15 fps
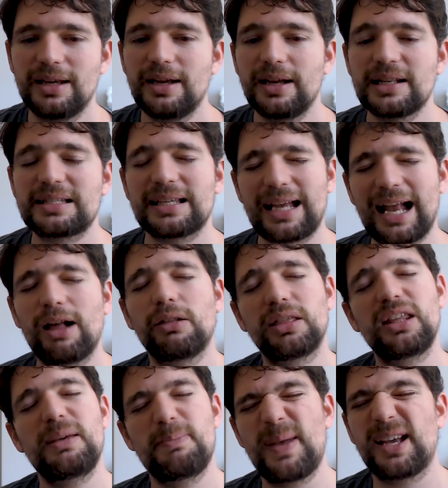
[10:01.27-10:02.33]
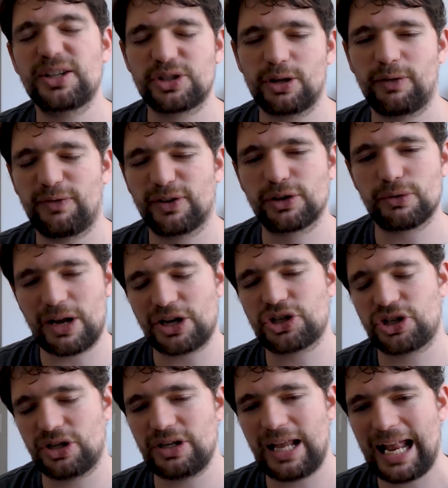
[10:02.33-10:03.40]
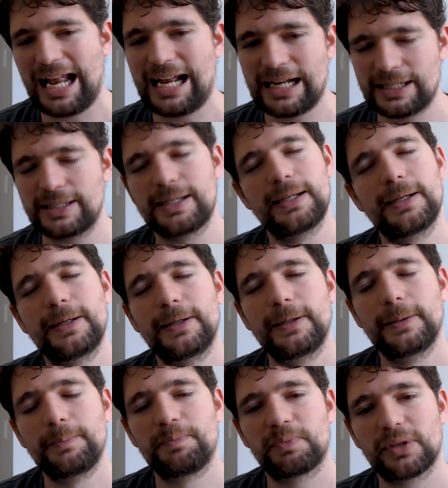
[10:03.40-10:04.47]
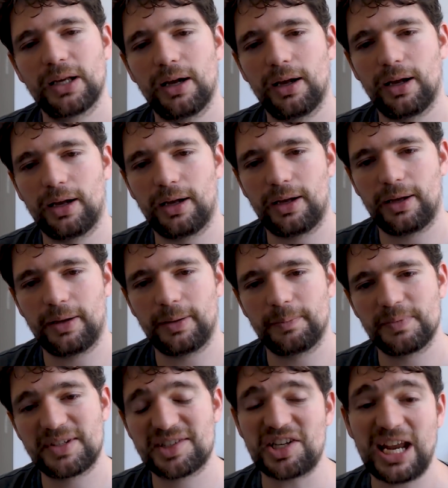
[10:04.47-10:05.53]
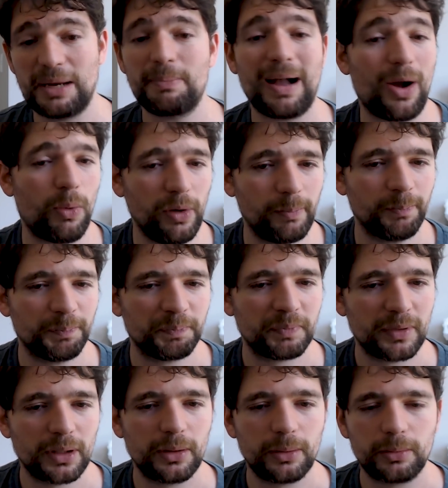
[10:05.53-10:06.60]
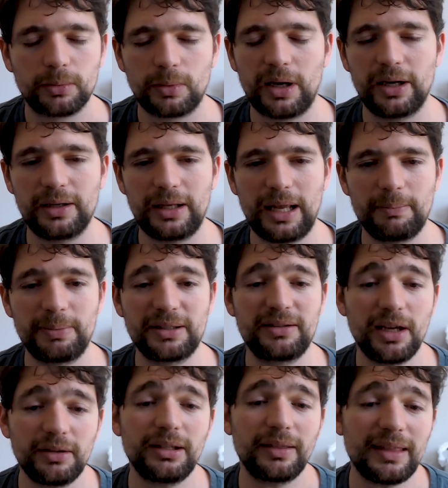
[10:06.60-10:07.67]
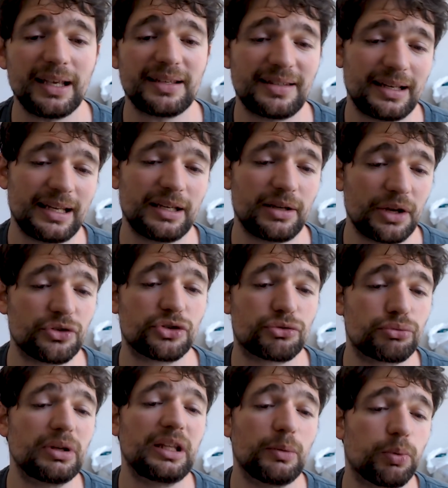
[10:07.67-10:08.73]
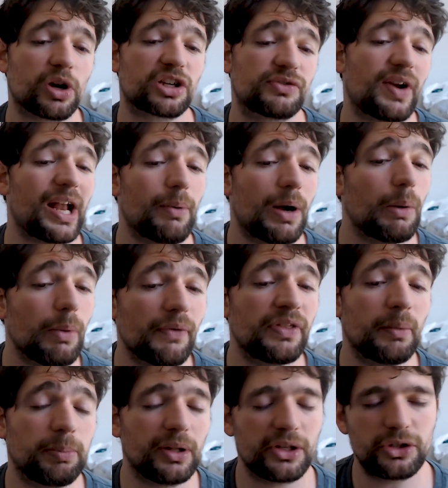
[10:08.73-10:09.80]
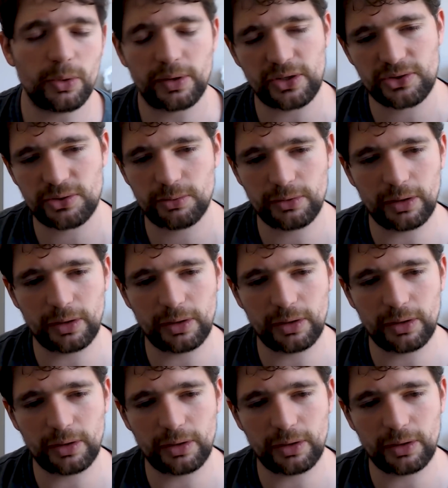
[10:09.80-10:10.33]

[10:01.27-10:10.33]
It's a healthy mix of aggression and staying power, right? But the thing is that it just really works very well with the bullet tokens,